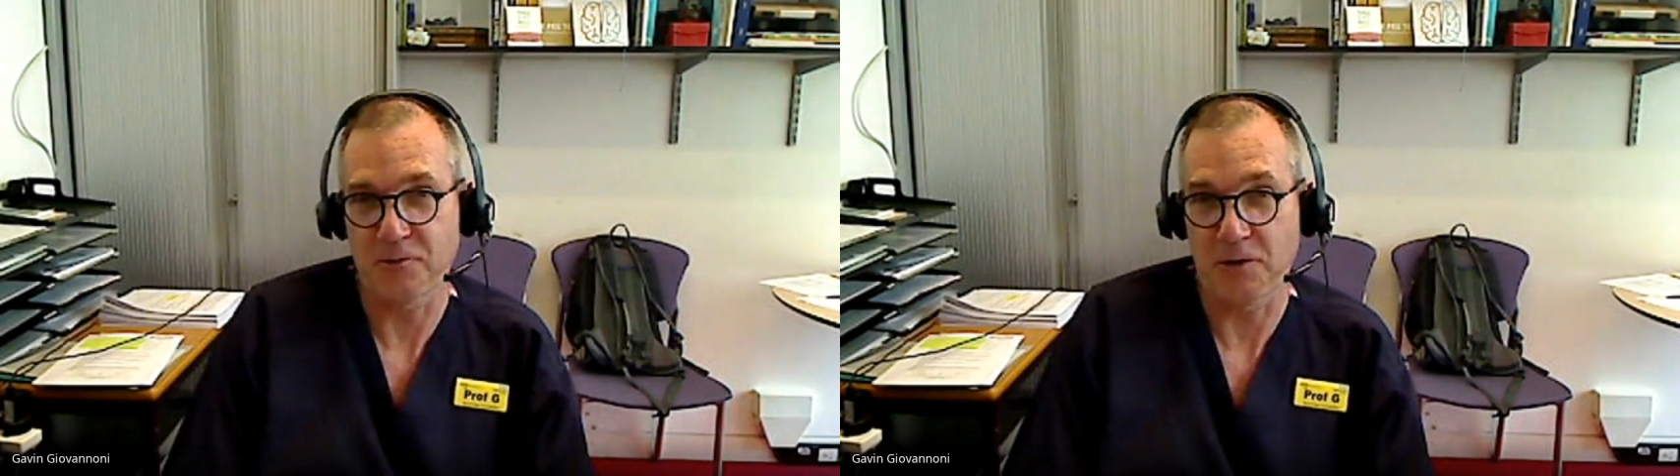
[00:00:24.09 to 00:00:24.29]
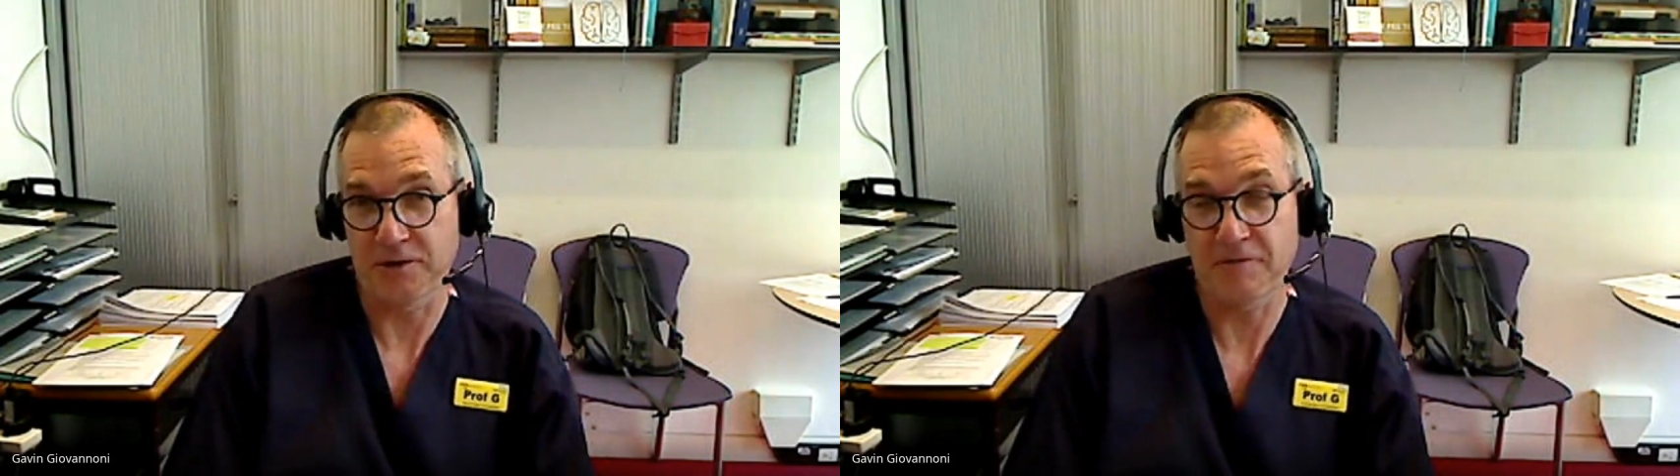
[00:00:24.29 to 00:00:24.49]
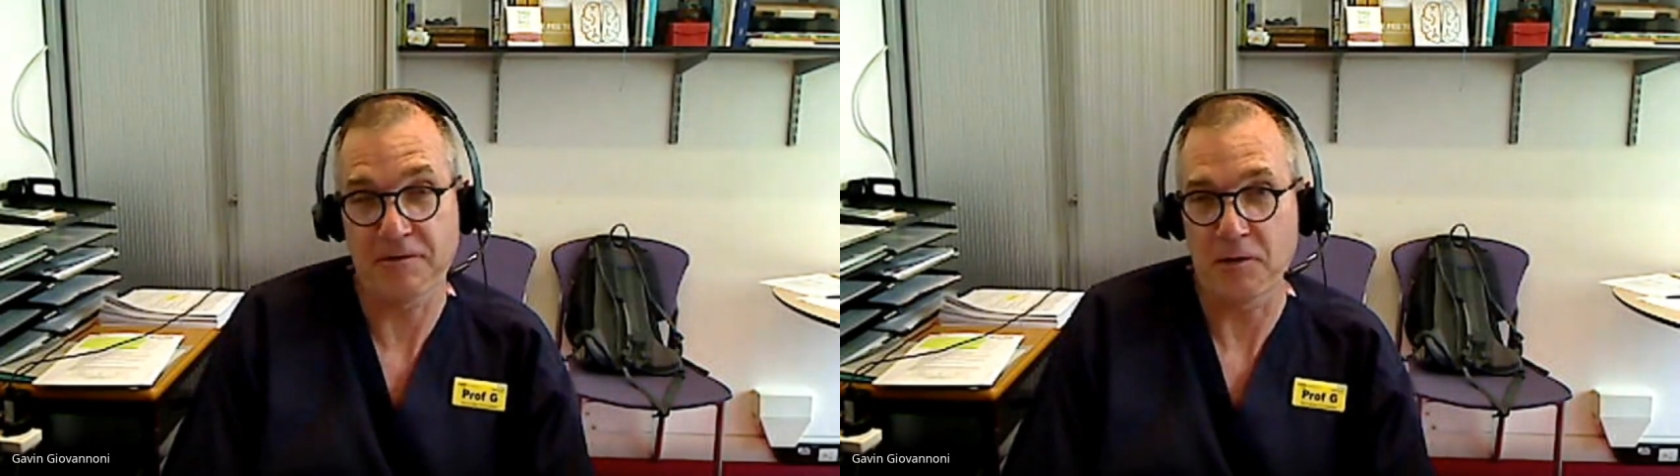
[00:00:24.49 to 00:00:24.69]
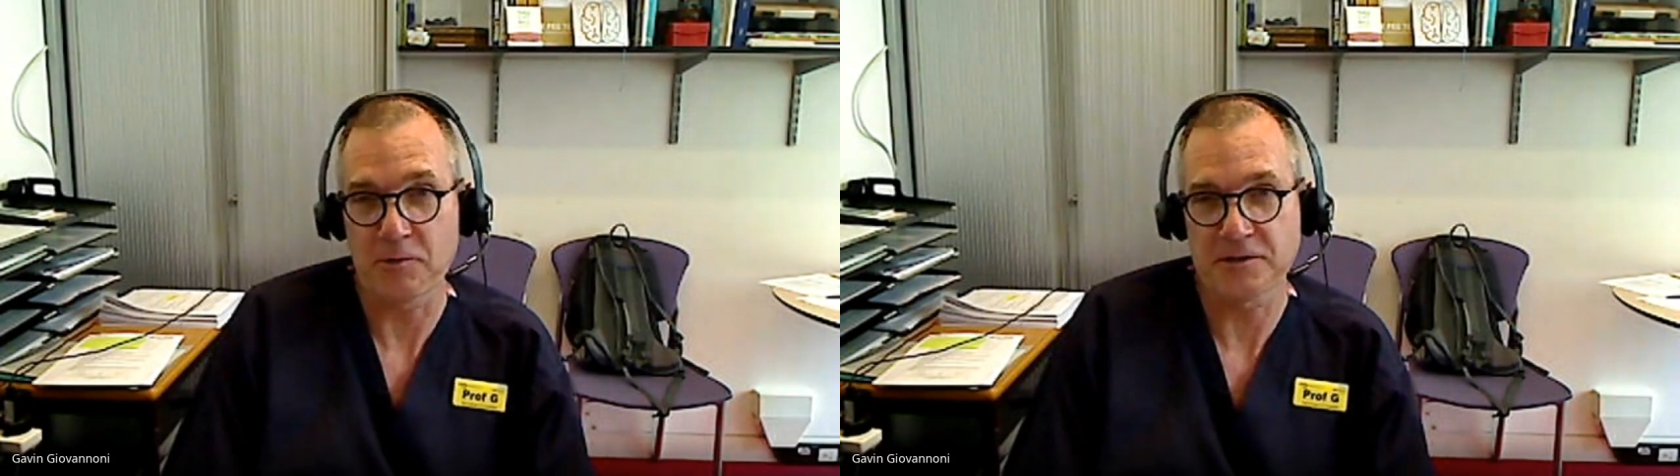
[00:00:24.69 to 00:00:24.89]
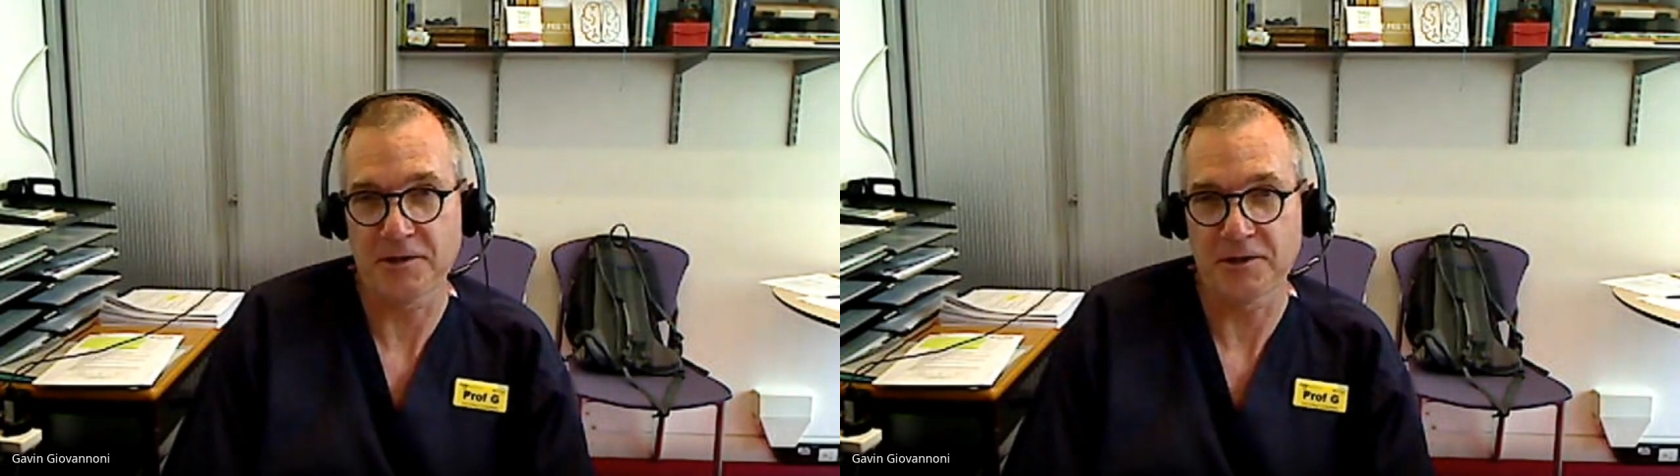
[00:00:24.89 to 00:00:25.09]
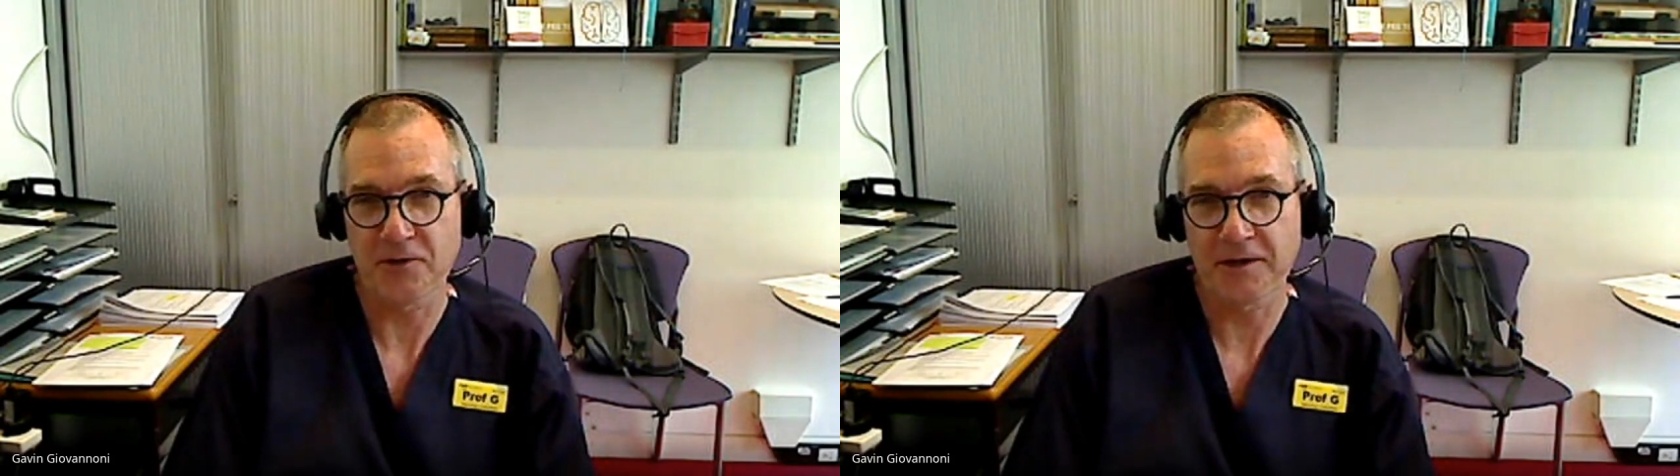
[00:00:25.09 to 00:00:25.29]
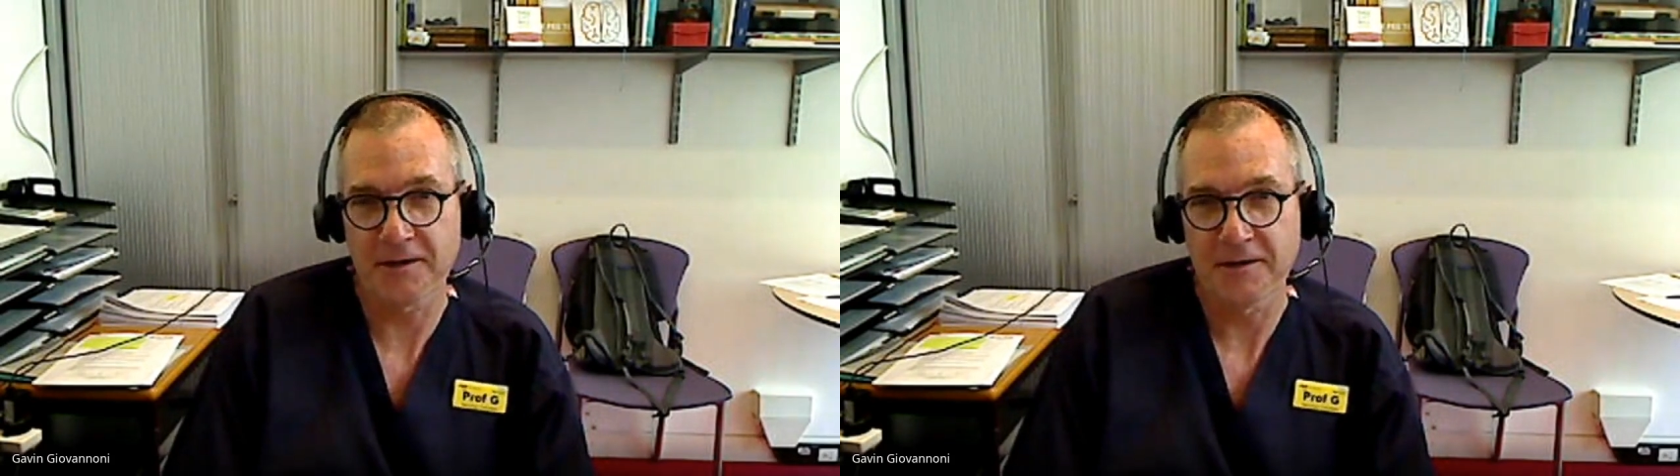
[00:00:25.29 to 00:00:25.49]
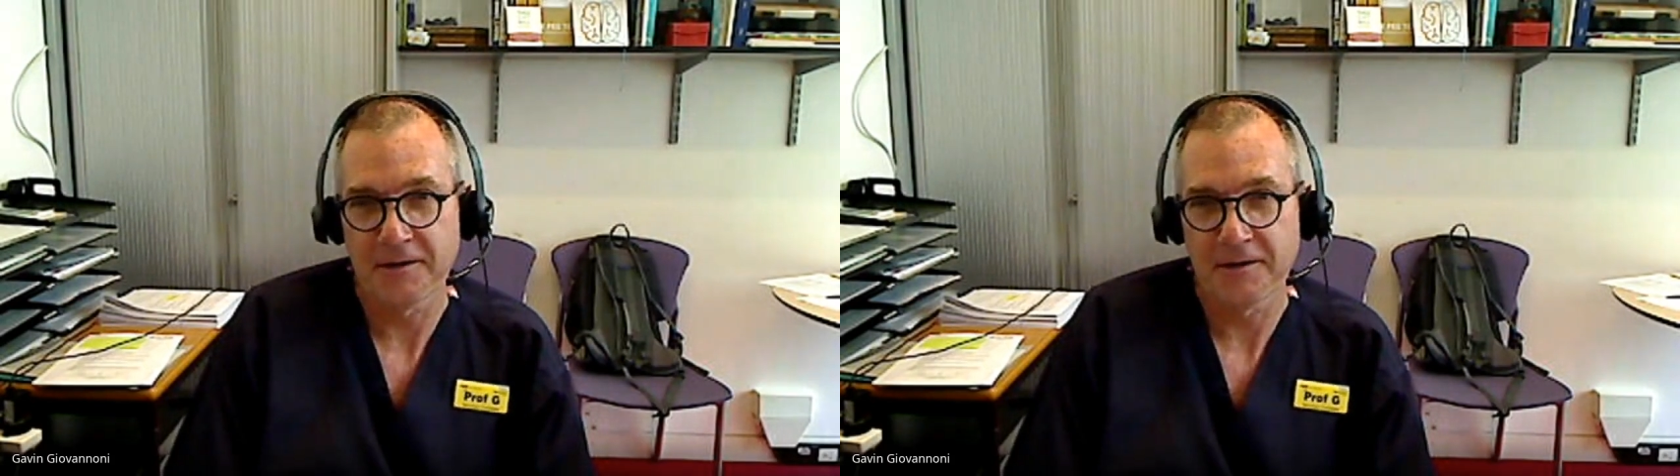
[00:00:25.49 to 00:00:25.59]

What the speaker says: We are definitely missing a trick.